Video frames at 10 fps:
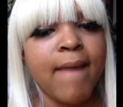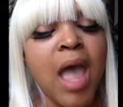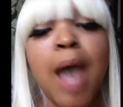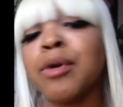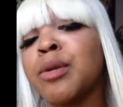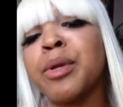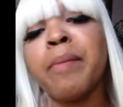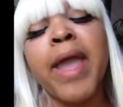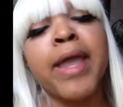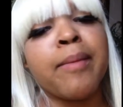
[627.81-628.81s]
I'm going to be
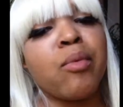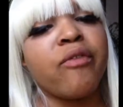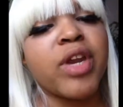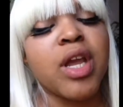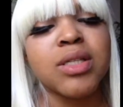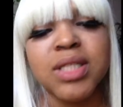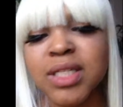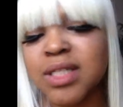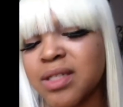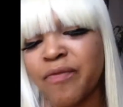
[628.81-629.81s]
making more videos.
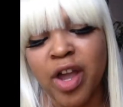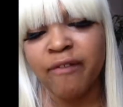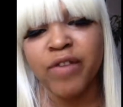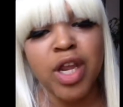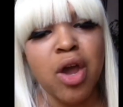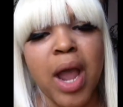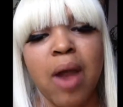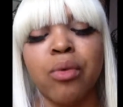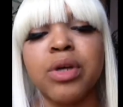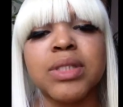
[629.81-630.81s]
This fucking video
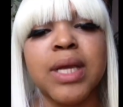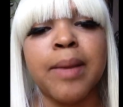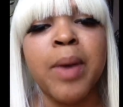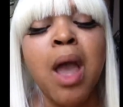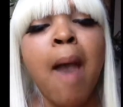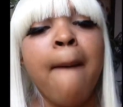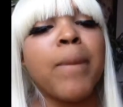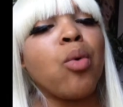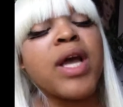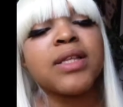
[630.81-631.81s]
got real deep.
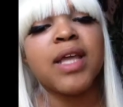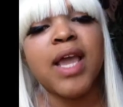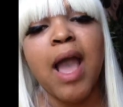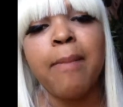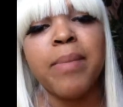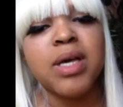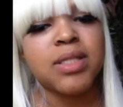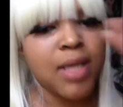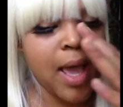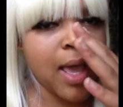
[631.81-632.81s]
But one thing I
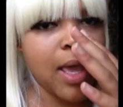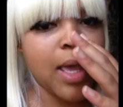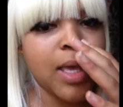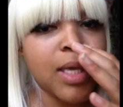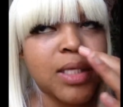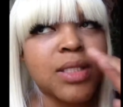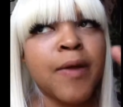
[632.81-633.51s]
must say is